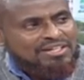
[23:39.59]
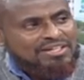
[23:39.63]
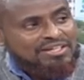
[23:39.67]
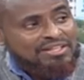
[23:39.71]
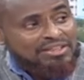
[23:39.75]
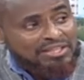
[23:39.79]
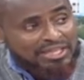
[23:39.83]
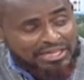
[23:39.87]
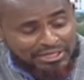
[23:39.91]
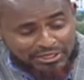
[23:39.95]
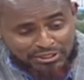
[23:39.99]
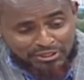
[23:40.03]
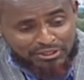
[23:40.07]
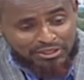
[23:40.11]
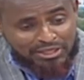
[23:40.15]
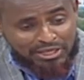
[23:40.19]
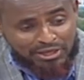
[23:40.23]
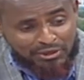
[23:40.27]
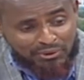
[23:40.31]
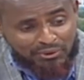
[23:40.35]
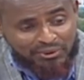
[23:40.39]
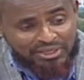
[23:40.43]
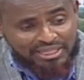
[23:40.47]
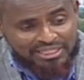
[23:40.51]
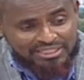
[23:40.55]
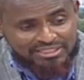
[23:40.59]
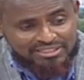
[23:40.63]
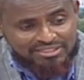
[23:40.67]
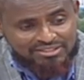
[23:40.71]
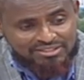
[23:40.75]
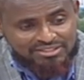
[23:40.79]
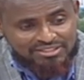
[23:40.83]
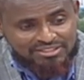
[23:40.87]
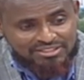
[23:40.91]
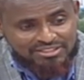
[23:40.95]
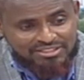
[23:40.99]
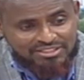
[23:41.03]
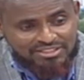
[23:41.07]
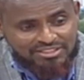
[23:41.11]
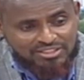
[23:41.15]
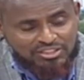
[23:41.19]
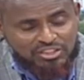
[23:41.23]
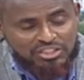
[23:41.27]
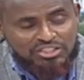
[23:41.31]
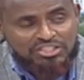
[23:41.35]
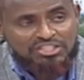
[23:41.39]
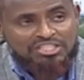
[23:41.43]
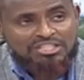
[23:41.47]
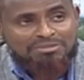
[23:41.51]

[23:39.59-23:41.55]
their docket, she's